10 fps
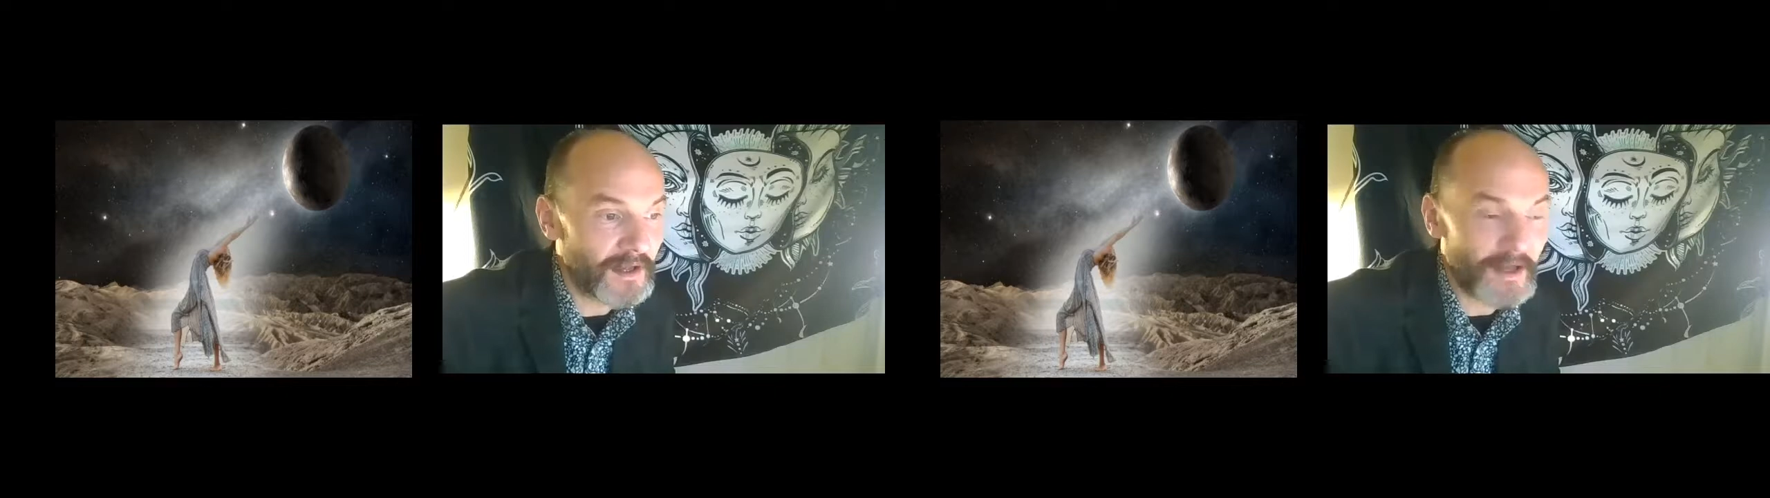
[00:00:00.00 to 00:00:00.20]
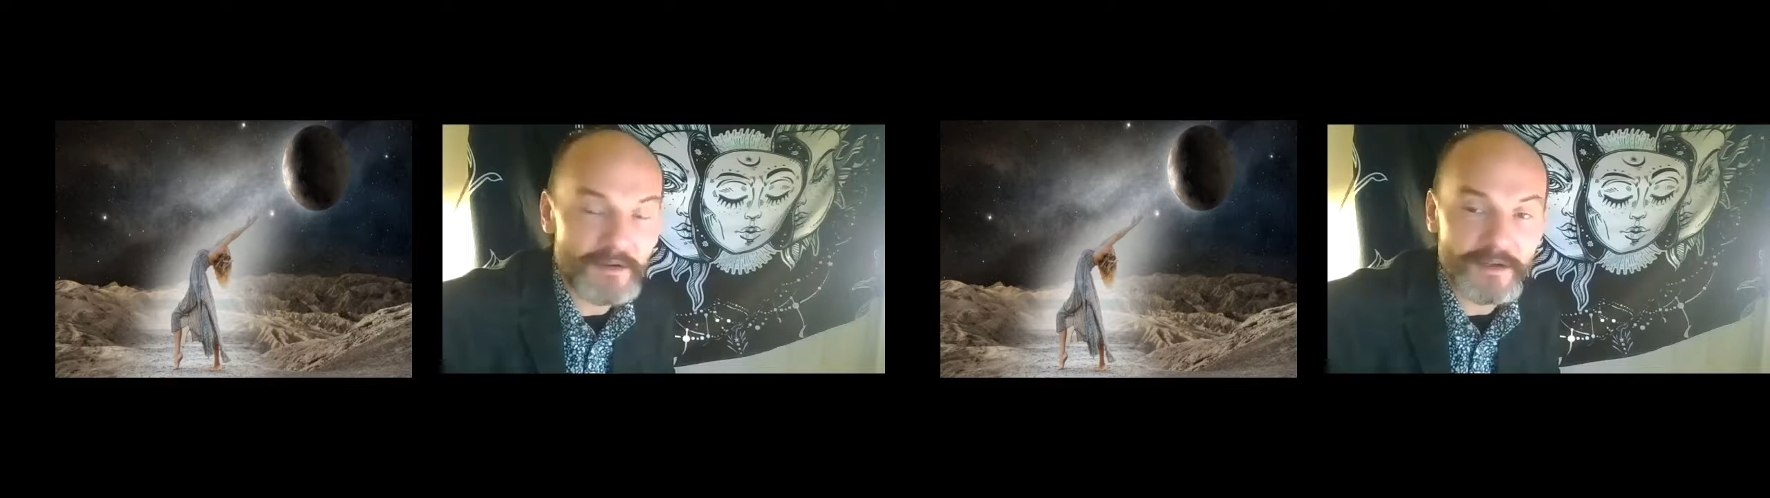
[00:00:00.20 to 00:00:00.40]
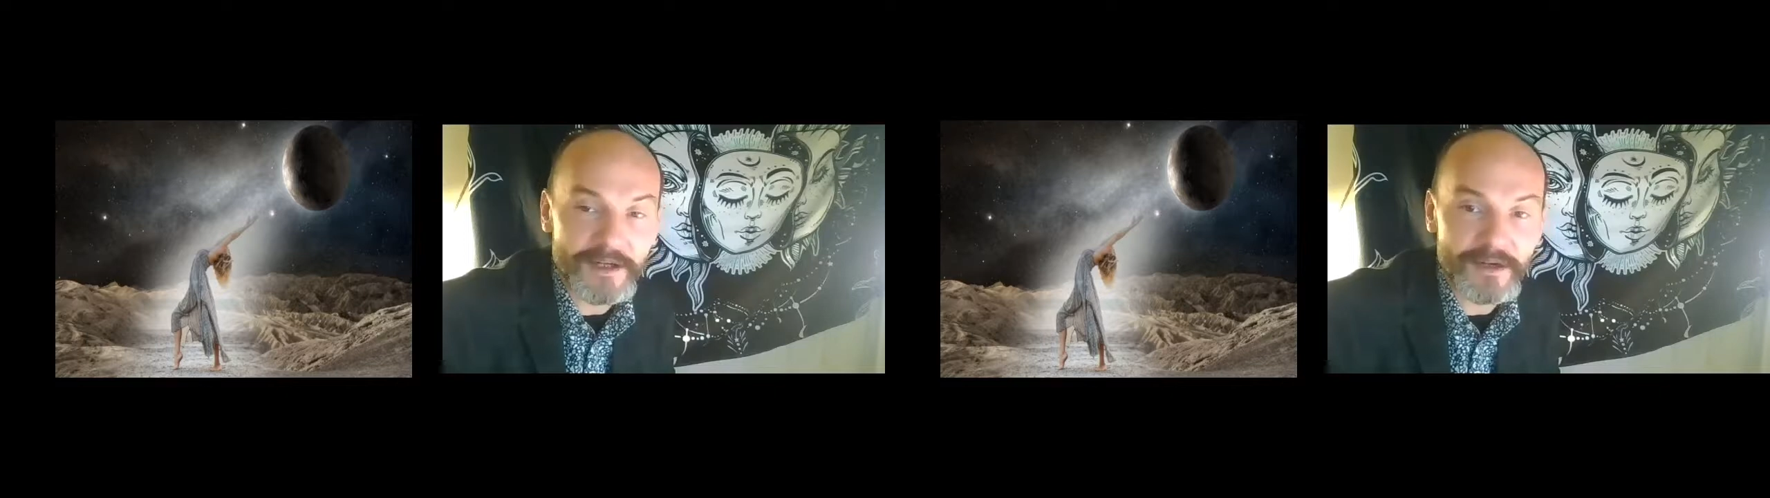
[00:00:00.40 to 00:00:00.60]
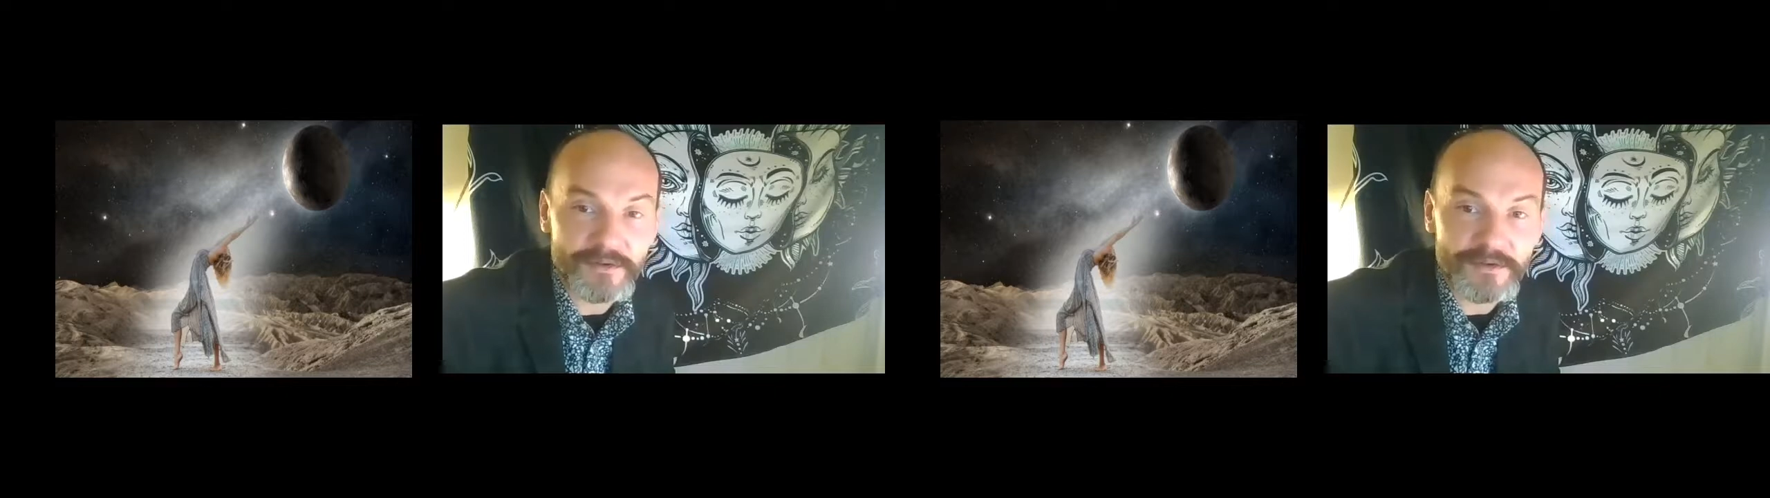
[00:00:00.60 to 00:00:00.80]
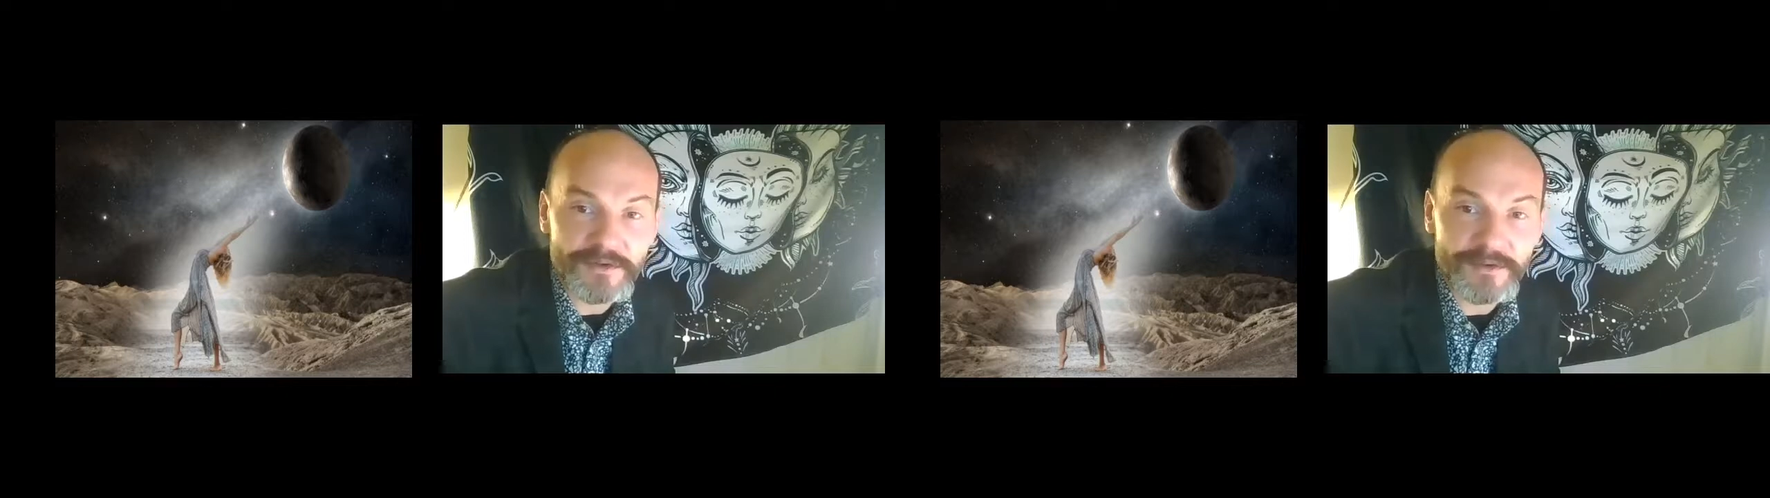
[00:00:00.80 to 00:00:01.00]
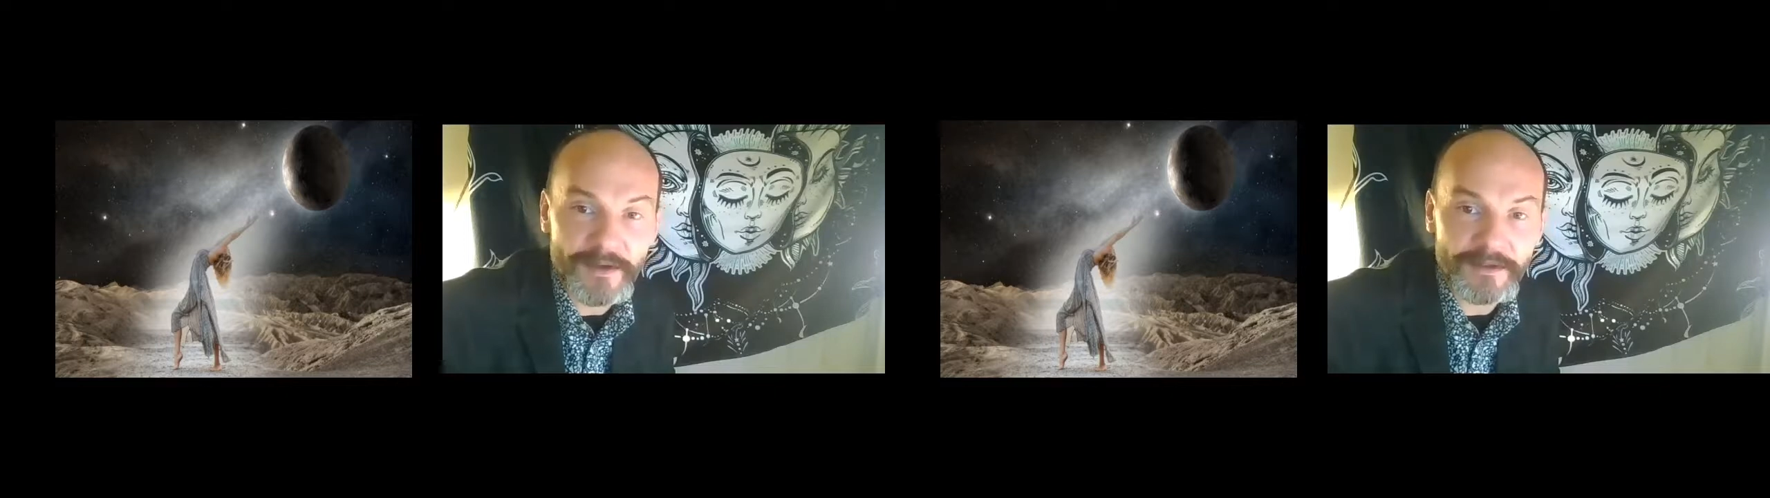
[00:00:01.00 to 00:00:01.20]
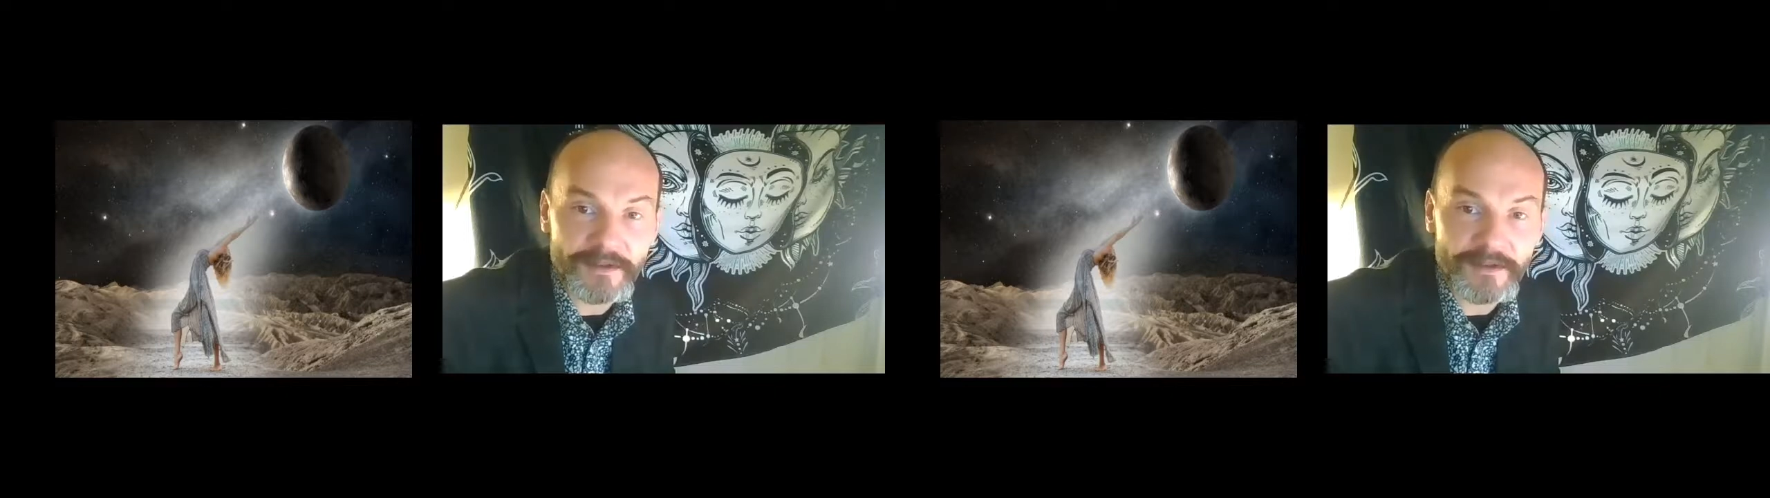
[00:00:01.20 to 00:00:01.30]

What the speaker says: our goals.